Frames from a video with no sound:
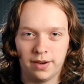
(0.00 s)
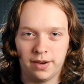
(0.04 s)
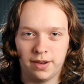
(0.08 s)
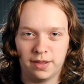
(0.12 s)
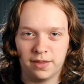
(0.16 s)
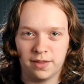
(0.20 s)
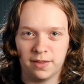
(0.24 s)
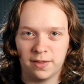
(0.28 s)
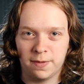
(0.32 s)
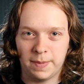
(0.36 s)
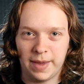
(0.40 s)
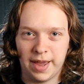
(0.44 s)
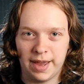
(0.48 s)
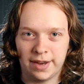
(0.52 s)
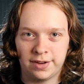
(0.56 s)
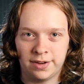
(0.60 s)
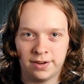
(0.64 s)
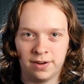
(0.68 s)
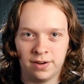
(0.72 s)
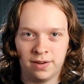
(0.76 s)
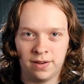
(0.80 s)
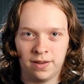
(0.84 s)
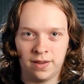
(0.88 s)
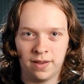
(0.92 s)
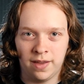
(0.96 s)
distance
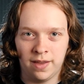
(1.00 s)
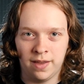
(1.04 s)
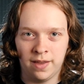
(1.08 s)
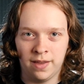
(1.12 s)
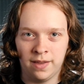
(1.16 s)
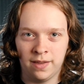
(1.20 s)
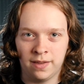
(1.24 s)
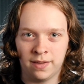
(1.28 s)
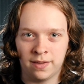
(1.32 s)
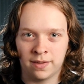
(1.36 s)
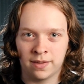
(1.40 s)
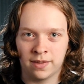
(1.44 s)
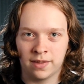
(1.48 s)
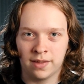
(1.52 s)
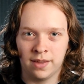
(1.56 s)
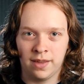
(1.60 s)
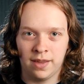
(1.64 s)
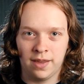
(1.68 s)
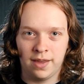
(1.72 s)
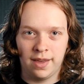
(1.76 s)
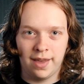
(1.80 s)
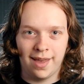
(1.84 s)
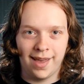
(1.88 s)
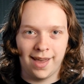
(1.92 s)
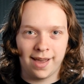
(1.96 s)
matching is
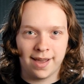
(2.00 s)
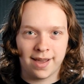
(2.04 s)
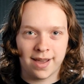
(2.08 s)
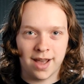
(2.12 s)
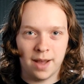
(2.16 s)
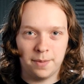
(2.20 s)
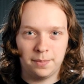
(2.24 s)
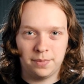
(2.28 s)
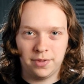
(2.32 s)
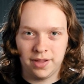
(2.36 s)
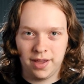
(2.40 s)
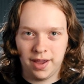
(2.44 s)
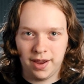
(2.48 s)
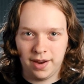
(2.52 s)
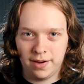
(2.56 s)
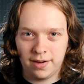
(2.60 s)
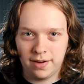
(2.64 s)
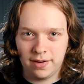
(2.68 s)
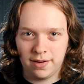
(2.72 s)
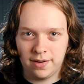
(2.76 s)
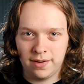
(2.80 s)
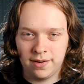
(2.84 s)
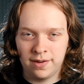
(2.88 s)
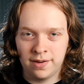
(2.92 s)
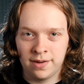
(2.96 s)

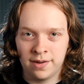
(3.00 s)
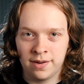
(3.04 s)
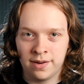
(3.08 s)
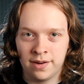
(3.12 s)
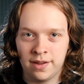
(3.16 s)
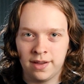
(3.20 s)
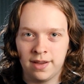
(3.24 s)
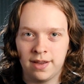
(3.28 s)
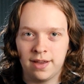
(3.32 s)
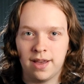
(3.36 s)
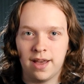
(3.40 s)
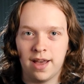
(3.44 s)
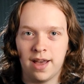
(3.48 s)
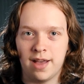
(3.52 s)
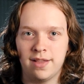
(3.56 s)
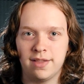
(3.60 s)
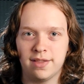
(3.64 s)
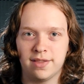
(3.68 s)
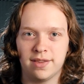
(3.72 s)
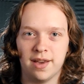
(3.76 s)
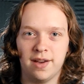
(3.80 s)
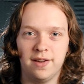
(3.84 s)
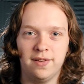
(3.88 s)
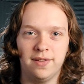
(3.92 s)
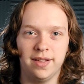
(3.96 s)
complicated
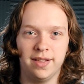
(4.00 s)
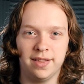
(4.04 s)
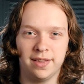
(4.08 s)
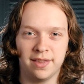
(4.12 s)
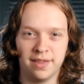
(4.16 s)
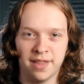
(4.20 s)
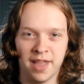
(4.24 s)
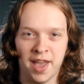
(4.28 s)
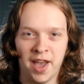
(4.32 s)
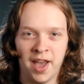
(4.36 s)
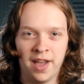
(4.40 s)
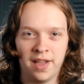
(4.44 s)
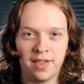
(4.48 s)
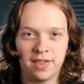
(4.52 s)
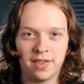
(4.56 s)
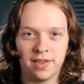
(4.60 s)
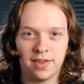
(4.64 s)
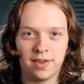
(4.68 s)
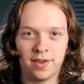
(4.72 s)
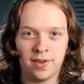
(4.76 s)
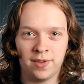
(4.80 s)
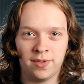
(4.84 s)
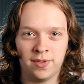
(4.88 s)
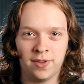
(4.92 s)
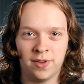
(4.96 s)
until it's not.
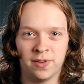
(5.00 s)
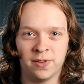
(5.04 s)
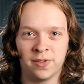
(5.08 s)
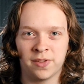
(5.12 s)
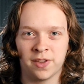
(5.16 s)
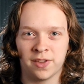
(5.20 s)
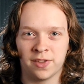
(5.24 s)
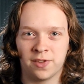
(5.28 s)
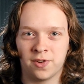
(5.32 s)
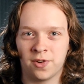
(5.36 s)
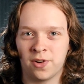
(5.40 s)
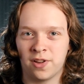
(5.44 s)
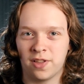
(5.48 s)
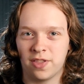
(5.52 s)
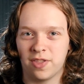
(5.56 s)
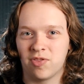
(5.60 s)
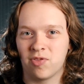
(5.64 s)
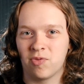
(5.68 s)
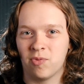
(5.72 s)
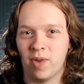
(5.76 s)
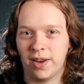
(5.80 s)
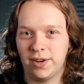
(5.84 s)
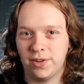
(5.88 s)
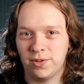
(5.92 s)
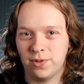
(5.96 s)
There's a certain
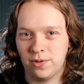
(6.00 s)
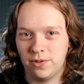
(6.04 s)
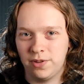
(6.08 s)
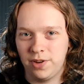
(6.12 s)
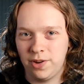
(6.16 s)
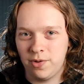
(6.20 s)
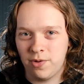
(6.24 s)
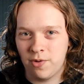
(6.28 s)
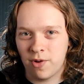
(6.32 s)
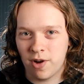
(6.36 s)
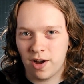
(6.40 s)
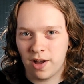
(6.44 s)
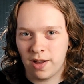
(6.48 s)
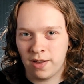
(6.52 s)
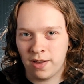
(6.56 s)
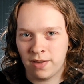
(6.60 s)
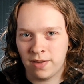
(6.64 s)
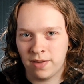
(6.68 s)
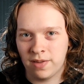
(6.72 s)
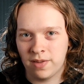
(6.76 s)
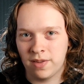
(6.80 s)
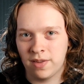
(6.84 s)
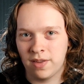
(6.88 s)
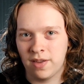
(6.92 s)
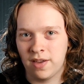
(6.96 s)
threshold you
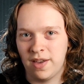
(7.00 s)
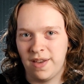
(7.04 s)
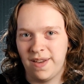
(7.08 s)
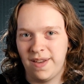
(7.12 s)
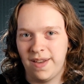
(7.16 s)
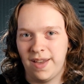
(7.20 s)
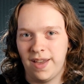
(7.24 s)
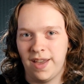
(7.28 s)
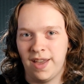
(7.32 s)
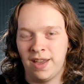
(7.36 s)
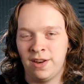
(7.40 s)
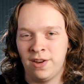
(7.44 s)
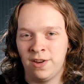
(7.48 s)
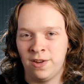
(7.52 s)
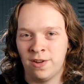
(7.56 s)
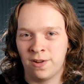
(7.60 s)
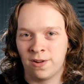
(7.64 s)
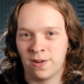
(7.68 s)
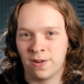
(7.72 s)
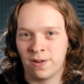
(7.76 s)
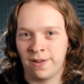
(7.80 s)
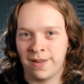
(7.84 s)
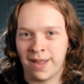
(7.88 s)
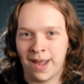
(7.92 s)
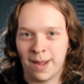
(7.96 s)
cross in
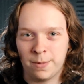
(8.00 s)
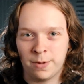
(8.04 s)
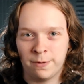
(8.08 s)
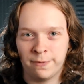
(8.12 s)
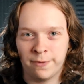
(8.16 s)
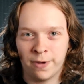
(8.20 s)
your game